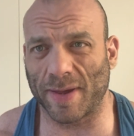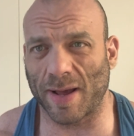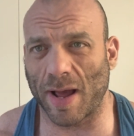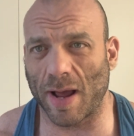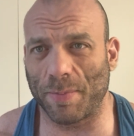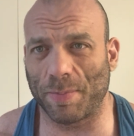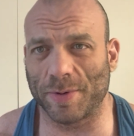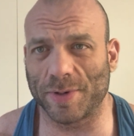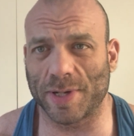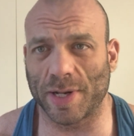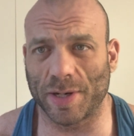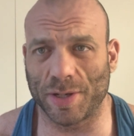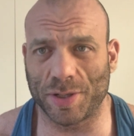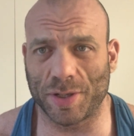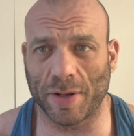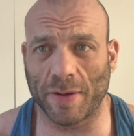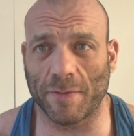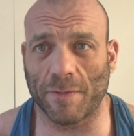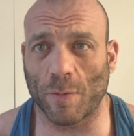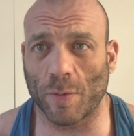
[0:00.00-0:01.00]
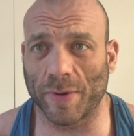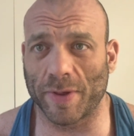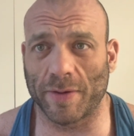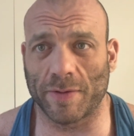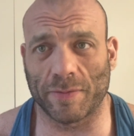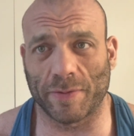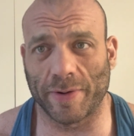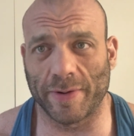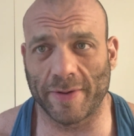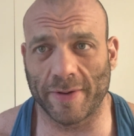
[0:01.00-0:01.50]
at high percentages for
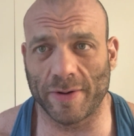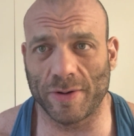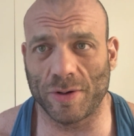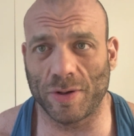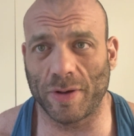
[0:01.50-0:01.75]
this reason.